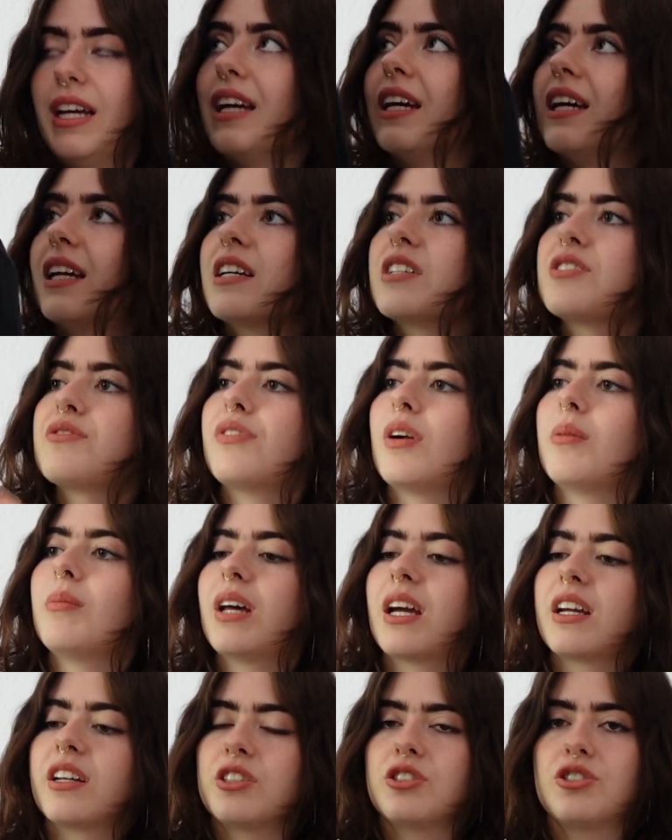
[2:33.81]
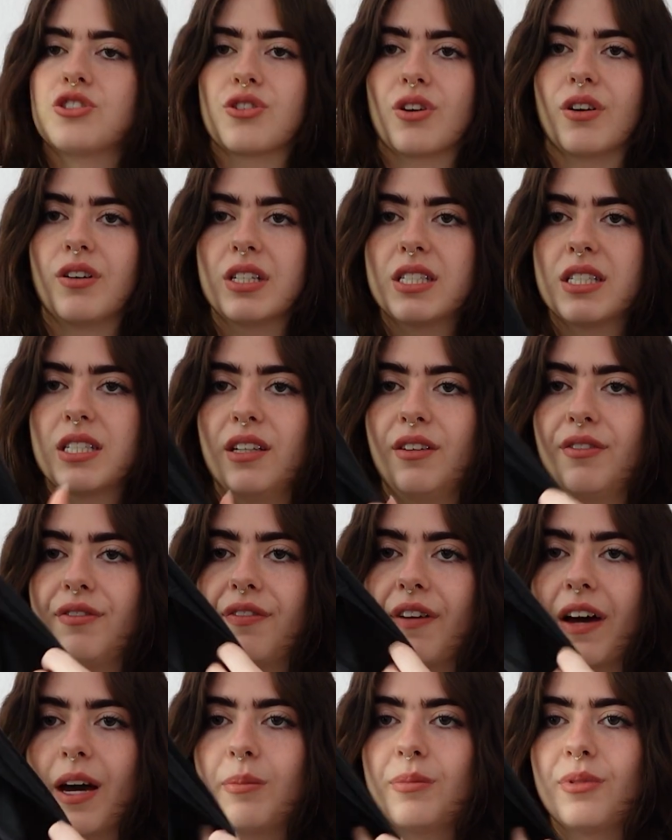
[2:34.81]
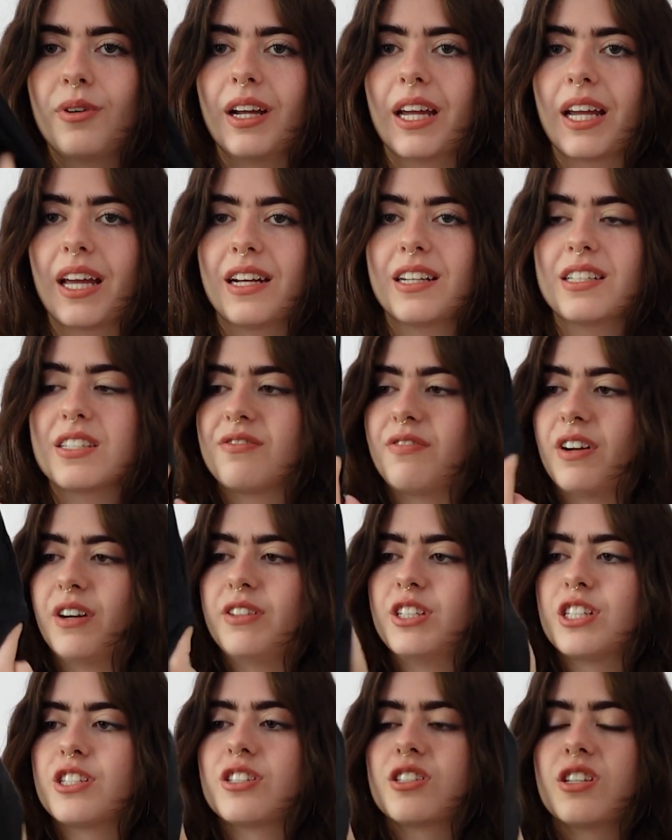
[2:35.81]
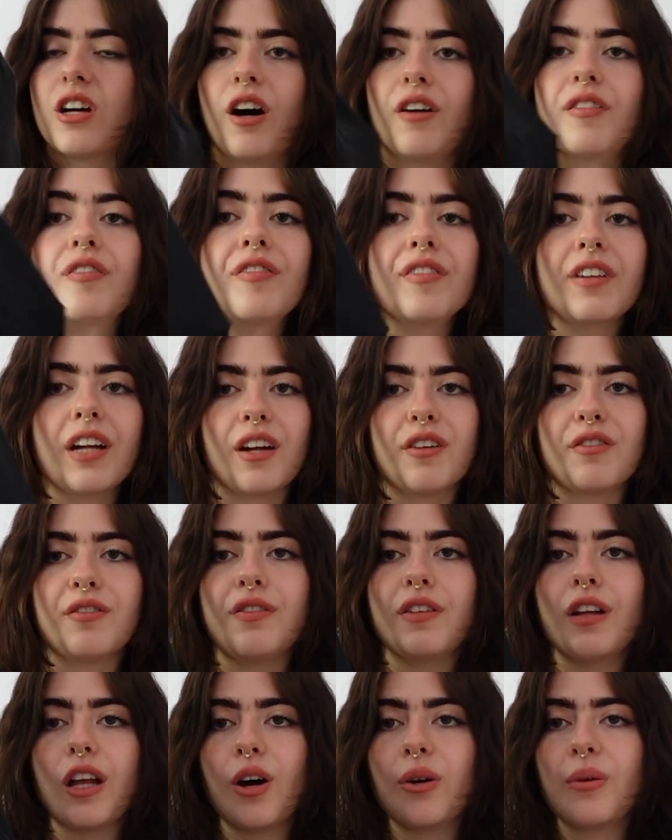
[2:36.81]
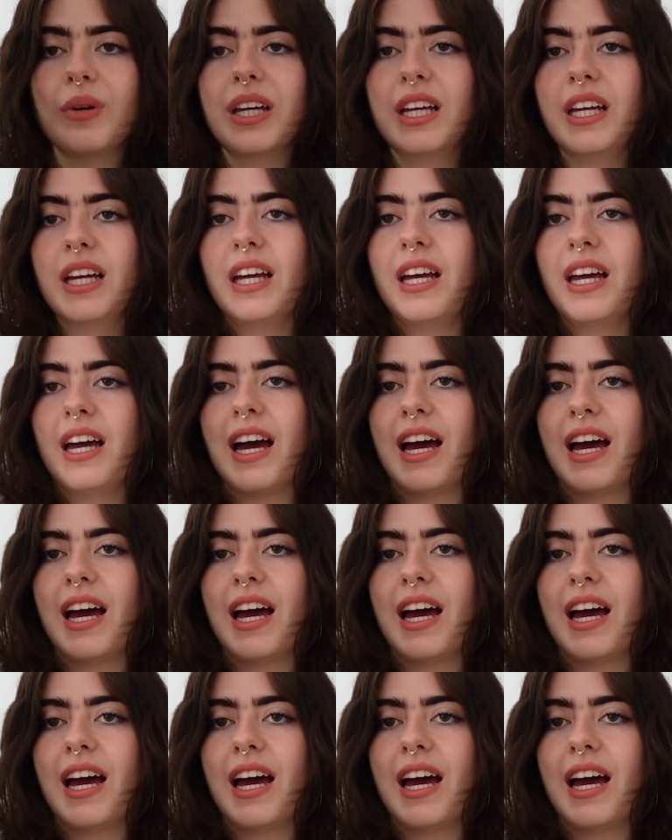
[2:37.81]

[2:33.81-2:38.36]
It is from like a jersey fabric and it's very soft and flowy.